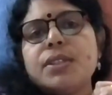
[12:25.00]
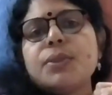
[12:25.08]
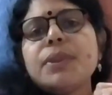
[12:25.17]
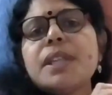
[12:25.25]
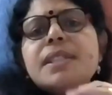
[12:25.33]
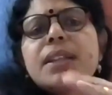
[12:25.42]

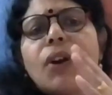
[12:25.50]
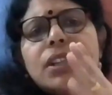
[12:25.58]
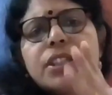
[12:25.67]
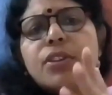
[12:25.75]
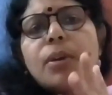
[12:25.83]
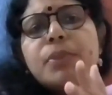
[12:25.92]
So it's a
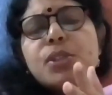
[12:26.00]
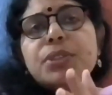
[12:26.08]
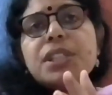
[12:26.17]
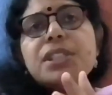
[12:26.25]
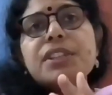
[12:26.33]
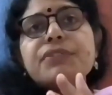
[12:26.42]
golden
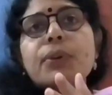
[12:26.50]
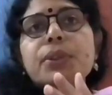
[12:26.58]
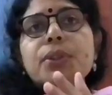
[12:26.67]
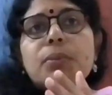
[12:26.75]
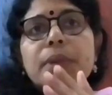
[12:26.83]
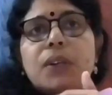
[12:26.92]
opportunity for
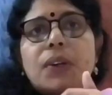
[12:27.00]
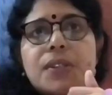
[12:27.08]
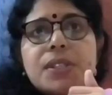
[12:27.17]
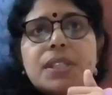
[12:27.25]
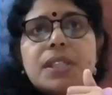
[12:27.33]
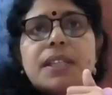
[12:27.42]
you
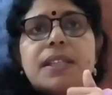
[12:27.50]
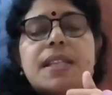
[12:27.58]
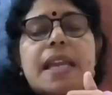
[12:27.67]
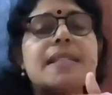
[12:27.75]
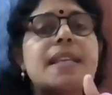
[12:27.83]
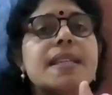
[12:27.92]
because,
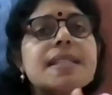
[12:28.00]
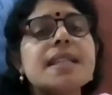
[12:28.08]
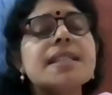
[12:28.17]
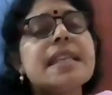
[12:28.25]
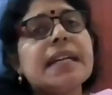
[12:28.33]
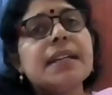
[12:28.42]
as I
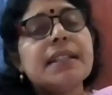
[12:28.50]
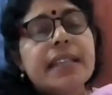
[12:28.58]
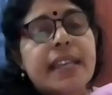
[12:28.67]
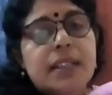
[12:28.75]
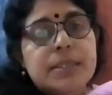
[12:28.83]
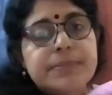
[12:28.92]
said
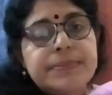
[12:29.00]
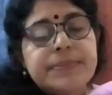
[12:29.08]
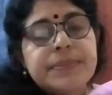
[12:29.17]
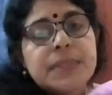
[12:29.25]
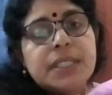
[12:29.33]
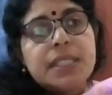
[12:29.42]
earlier,
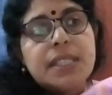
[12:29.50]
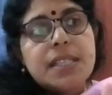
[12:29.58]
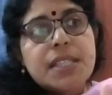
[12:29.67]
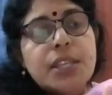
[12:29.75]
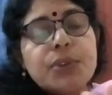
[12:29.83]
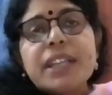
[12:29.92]

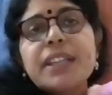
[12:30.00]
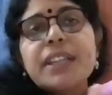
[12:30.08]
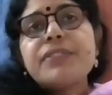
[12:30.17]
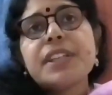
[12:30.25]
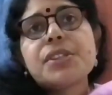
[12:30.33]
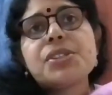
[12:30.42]
see, you are
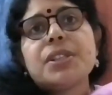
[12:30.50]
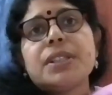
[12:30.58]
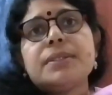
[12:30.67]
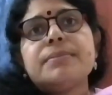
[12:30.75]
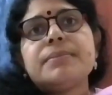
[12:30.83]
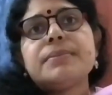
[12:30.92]
a fresher.